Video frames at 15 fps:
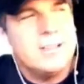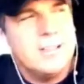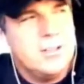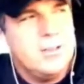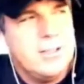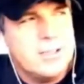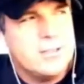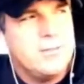I
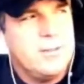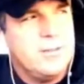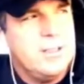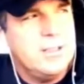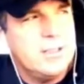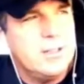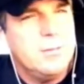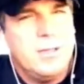said 2015
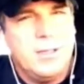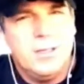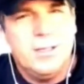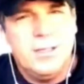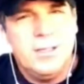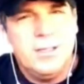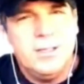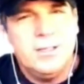is going to be a
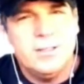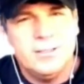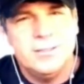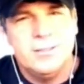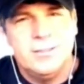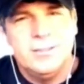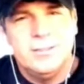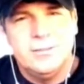good year.
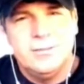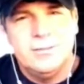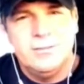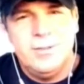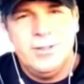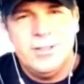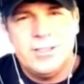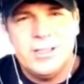
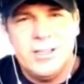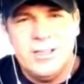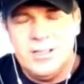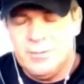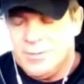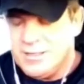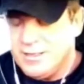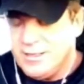Very
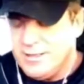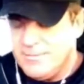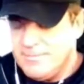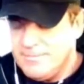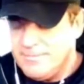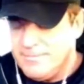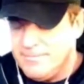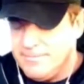excited about
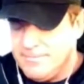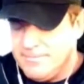that.